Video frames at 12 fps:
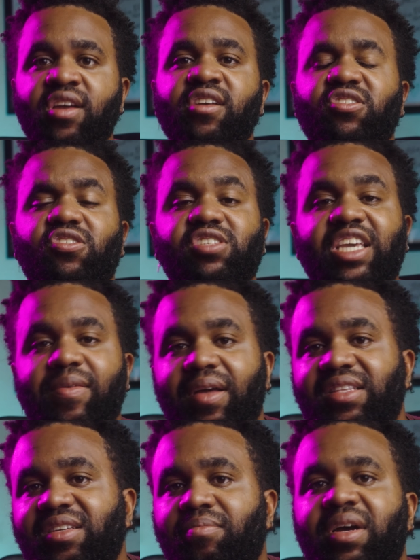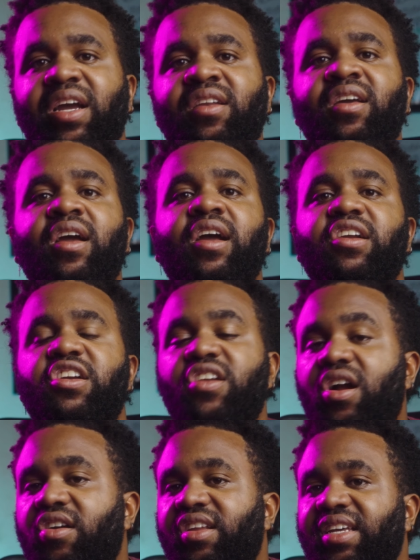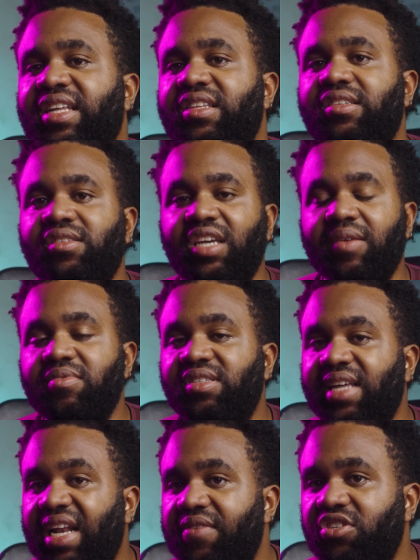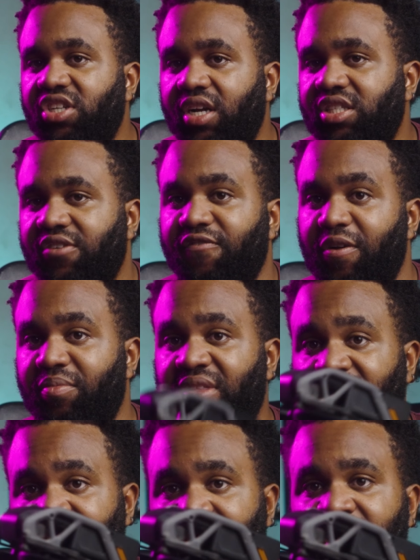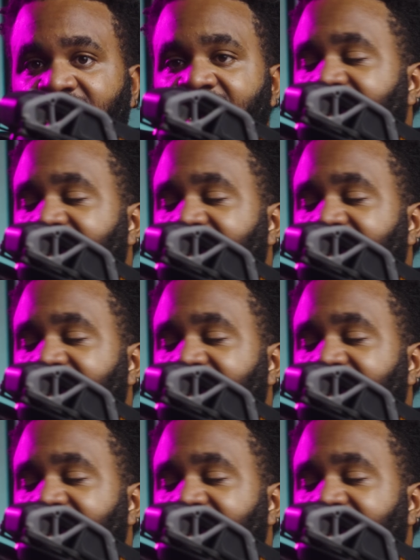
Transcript: So just keep that in mind. You're not gonna get the same style of shots from this